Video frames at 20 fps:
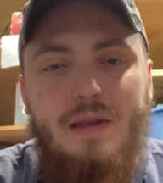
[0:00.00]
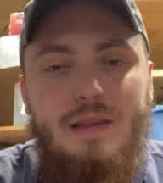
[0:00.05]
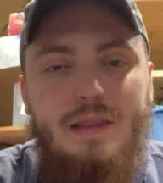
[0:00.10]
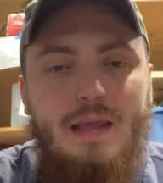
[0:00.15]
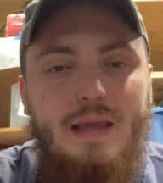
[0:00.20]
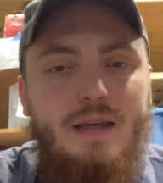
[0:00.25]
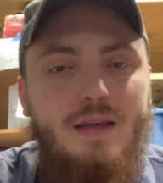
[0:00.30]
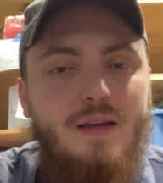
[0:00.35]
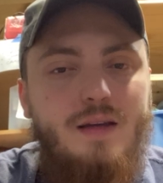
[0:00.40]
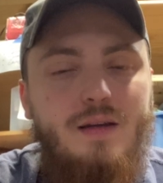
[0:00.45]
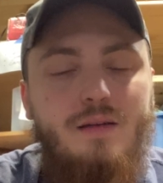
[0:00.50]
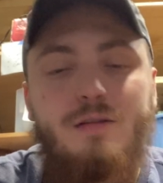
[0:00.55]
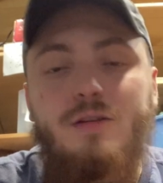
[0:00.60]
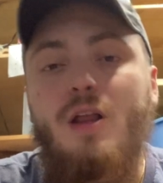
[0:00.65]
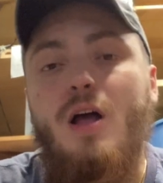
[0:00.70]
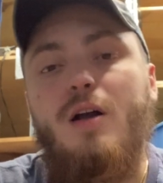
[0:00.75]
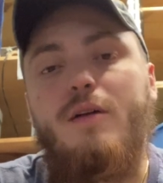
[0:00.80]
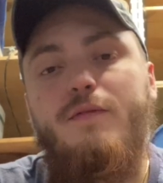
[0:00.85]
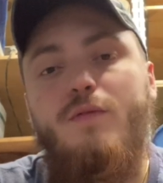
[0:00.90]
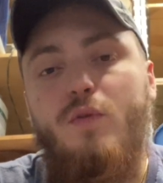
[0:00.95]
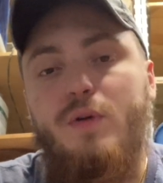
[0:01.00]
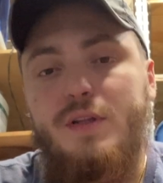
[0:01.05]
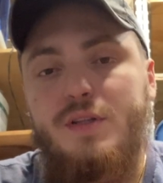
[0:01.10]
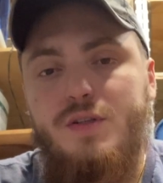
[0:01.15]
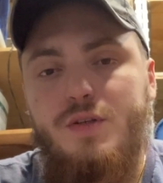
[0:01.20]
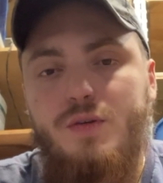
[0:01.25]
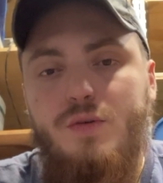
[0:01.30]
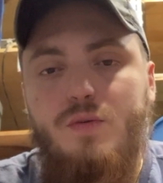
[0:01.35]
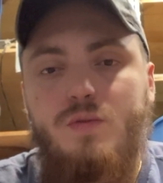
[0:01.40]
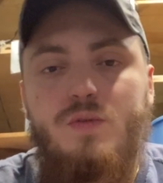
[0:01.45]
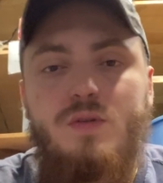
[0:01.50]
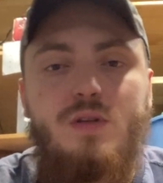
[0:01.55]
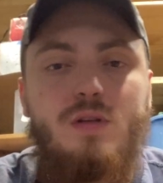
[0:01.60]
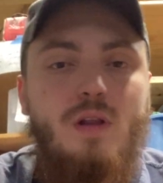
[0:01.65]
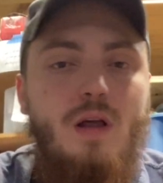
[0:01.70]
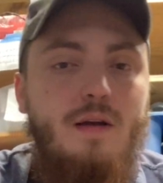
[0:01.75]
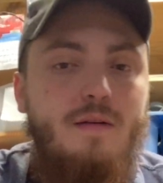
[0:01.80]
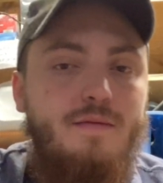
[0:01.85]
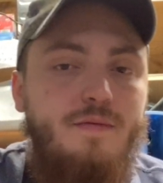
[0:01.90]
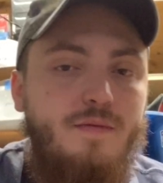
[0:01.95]
like Glock 42s,
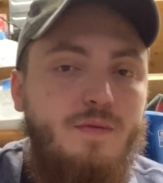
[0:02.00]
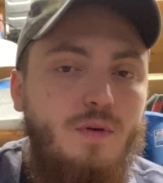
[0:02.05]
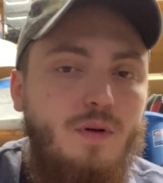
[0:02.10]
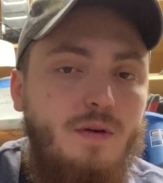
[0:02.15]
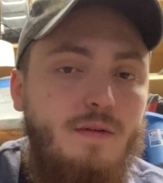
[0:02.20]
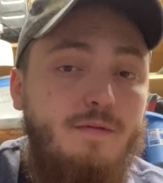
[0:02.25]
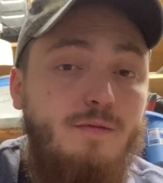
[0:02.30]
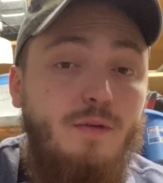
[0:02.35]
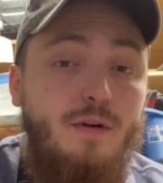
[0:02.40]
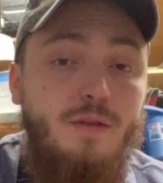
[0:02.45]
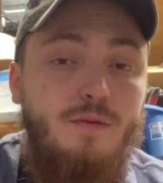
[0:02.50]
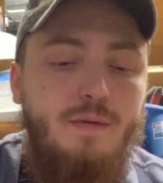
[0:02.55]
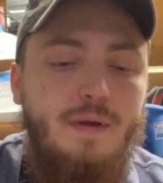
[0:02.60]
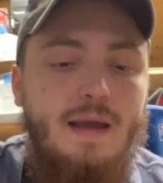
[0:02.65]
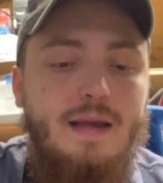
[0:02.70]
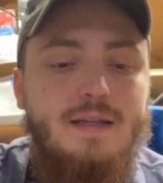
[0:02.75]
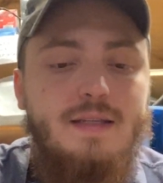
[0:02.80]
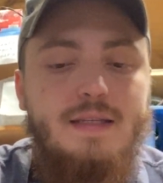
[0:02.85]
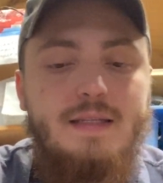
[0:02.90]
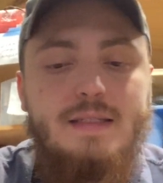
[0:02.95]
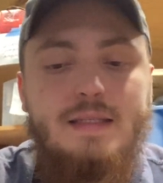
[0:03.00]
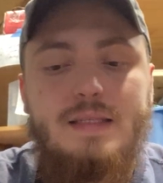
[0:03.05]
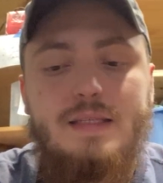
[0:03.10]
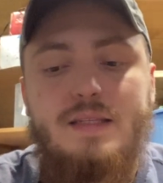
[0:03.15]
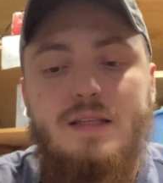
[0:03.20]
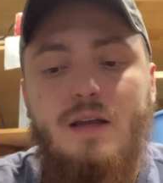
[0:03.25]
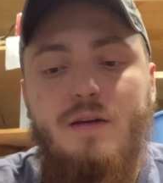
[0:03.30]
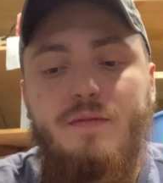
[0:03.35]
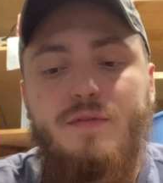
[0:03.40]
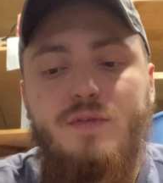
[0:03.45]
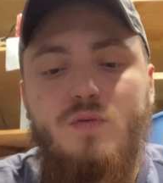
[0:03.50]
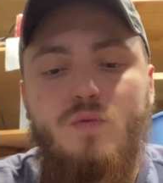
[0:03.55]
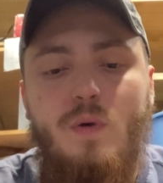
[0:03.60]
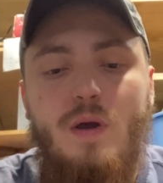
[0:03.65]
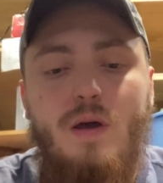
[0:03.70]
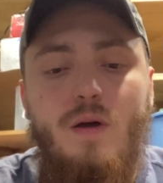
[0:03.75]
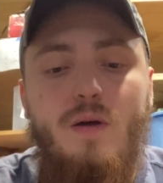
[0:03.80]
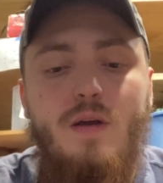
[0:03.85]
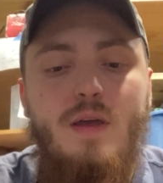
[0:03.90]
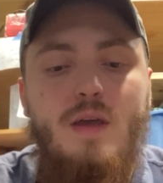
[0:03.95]
Glock 43Xs and stuff as
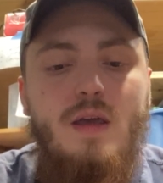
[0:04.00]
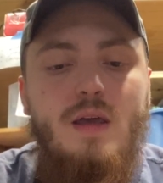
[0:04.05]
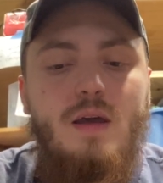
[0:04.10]
well,